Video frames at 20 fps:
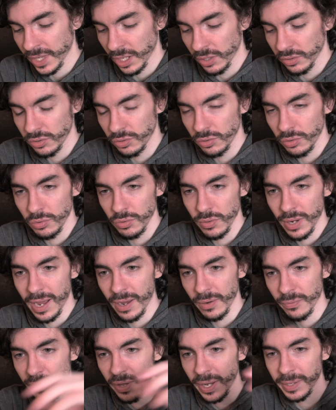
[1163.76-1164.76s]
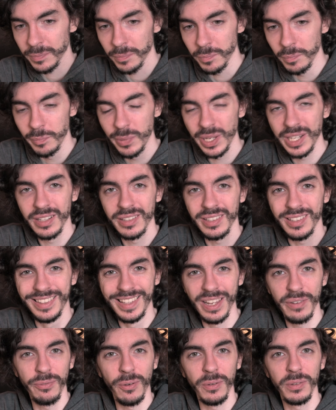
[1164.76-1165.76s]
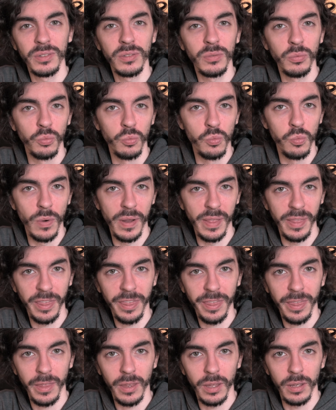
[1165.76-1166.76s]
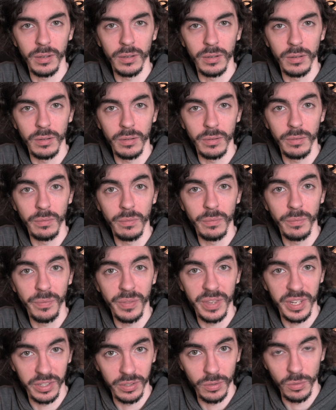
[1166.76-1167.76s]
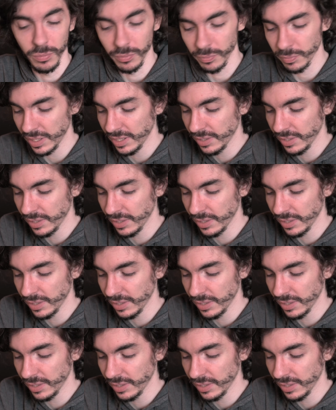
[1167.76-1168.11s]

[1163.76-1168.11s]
to have that biggest difference with the zoom.